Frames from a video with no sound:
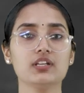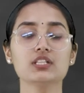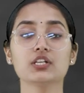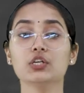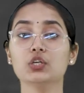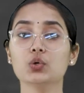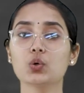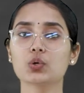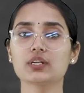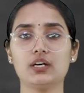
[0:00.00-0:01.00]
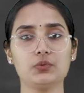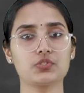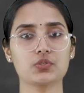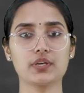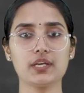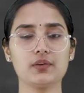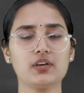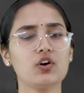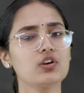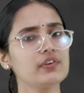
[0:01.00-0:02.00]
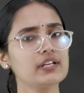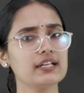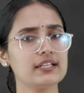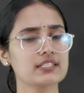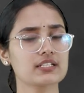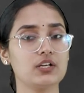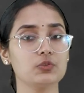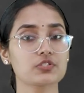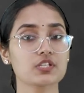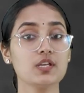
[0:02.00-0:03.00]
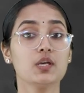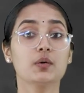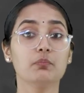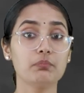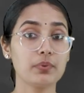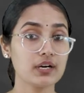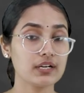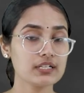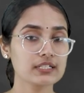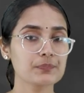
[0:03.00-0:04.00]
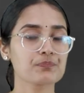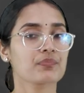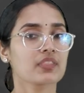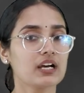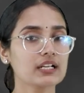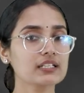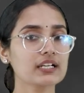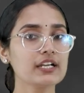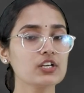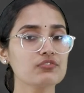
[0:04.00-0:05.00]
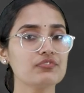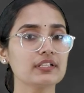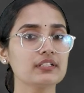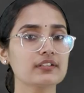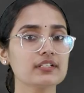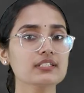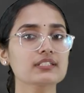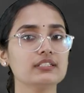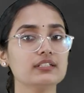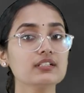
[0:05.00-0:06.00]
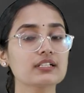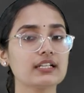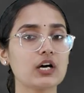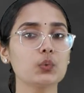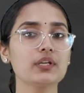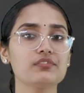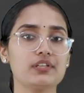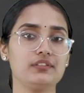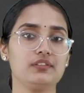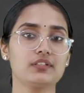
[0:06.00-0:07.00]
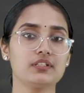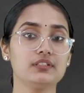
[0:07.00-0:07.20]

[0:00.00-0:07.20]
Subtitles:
with no clouds, okay, or very less clouds. But another kind of weather is the cloudy weather.